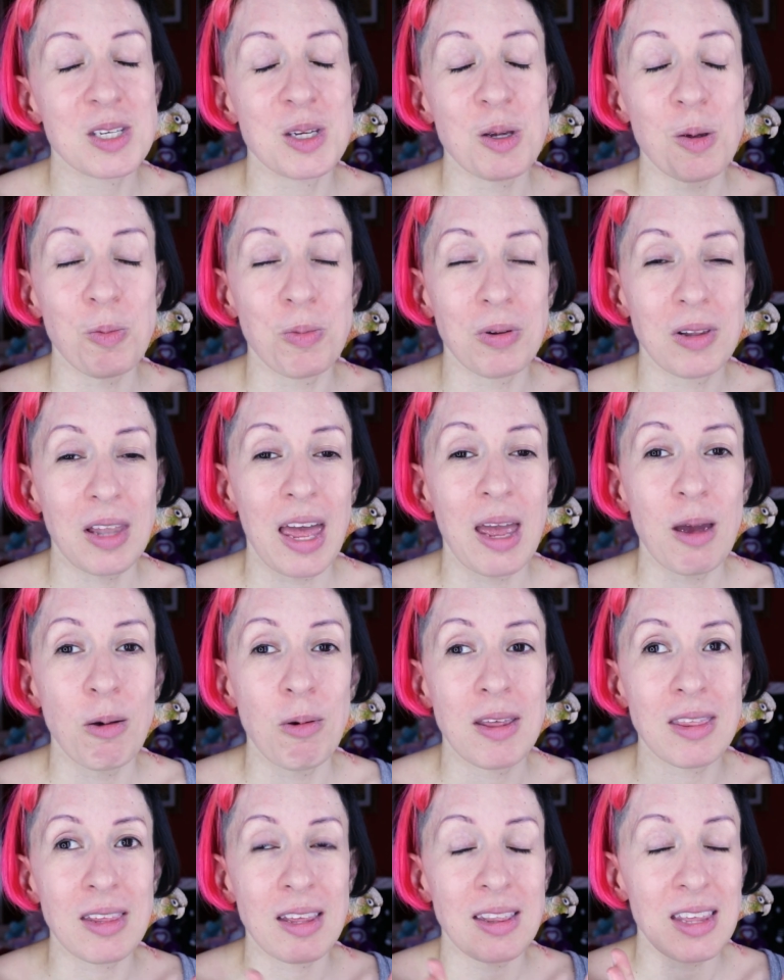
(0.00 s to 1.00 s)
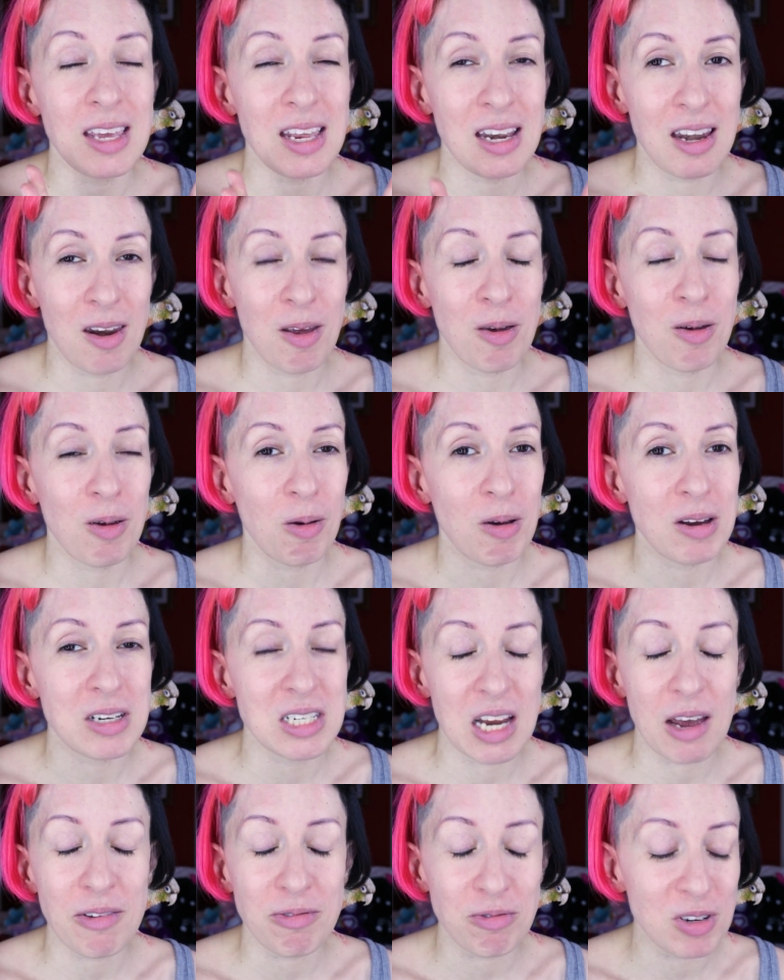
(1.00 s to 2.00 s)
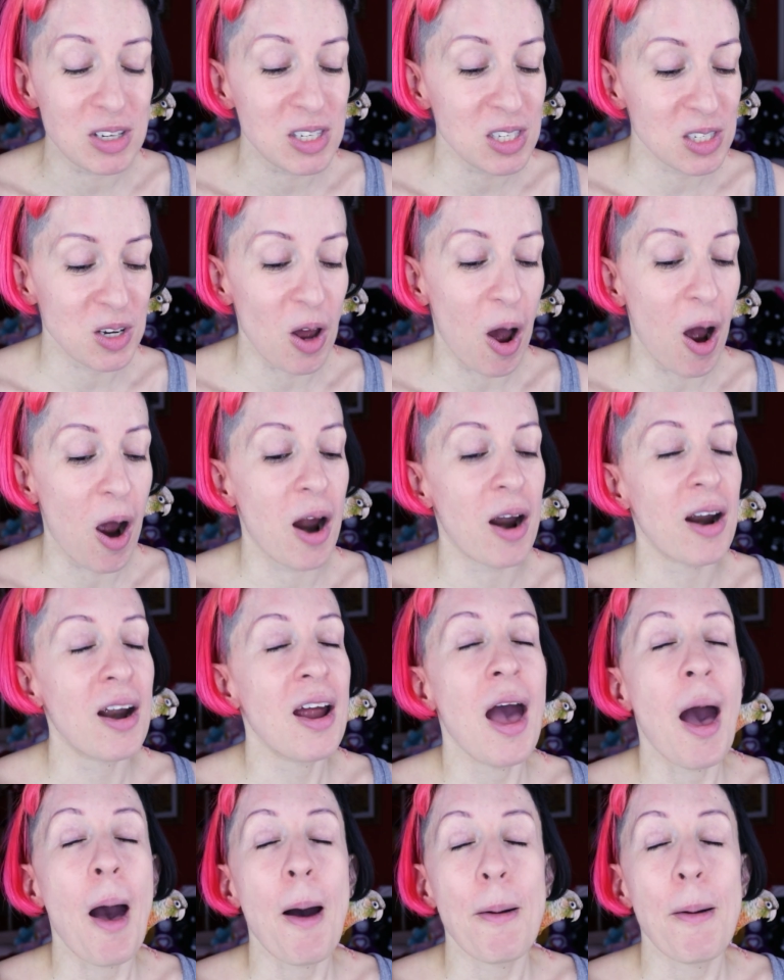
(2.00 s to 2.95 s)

to play with the new Jeffree Star